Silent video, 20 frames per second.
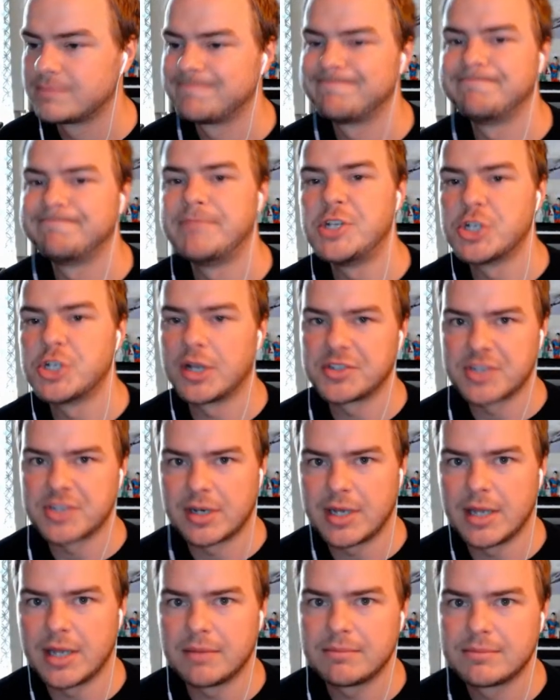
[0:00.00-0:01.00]
Bijan's going to
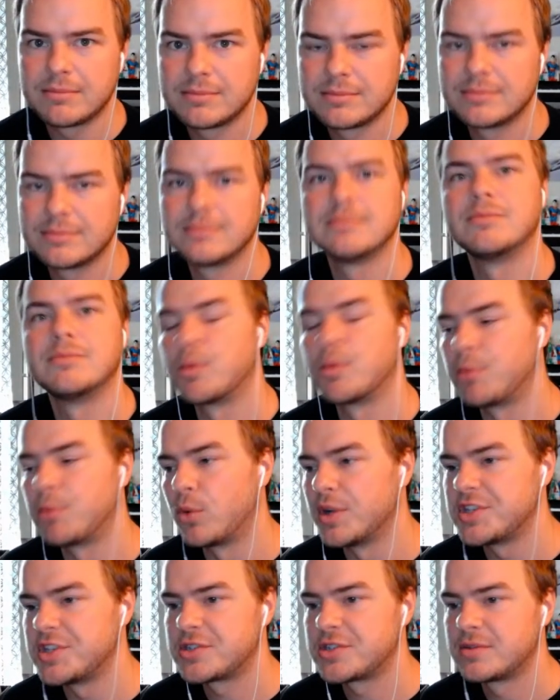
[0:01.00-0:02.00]
get more
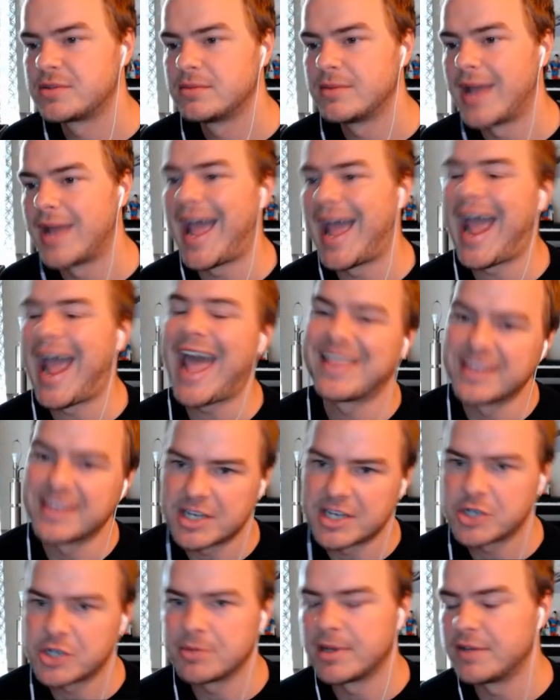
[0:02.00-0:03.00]
points at the
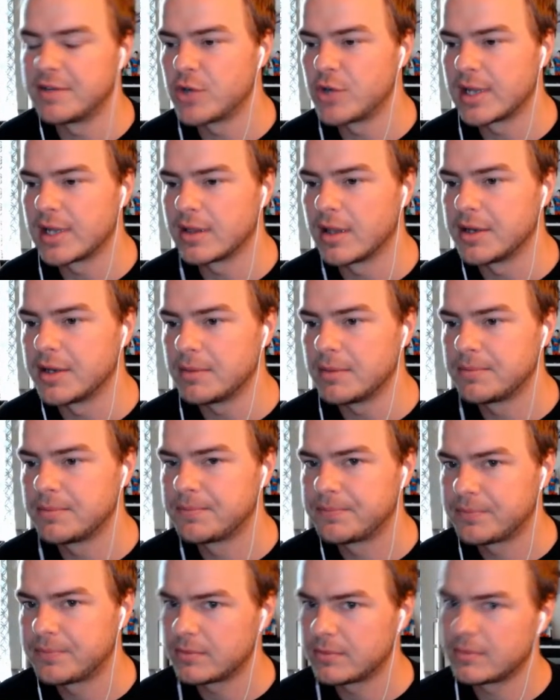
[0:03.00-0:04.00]
detriment of Drake London.
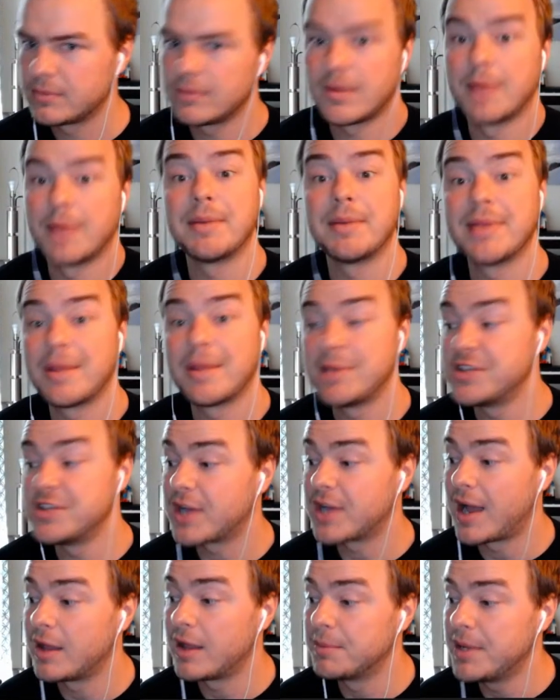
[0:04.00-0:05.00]
And maybe that means
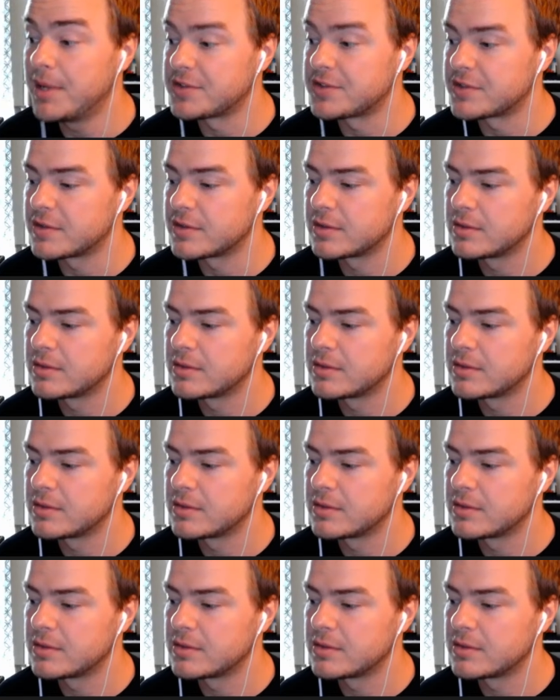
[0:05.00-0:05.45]
Kyle Pitts,